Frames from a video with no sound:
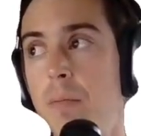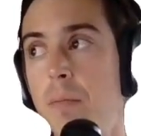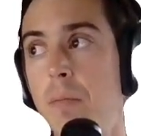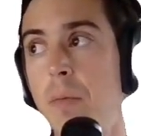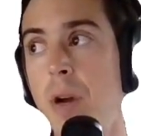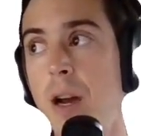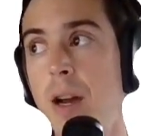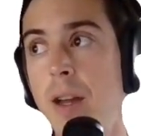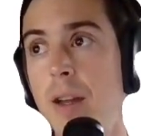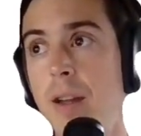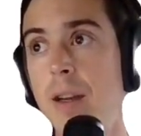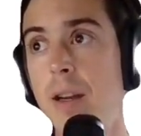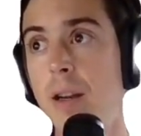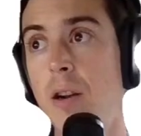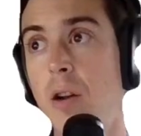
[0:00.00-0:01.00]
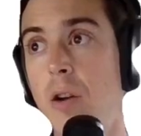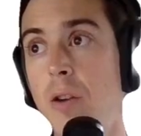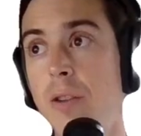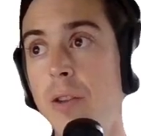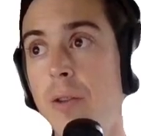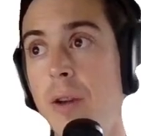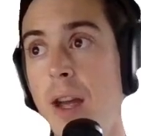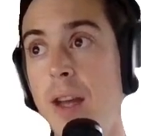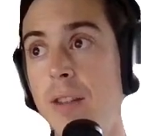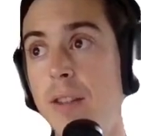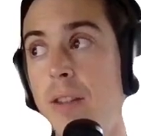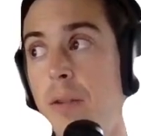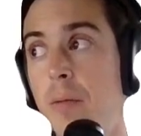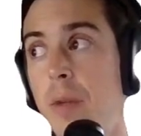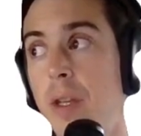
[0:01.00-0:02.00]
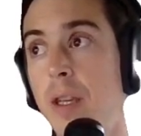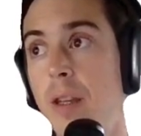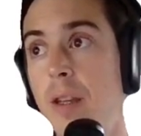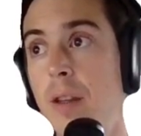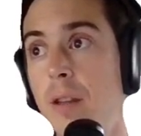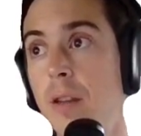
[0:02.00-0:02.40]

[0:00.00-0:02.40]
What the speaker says: but it also has to be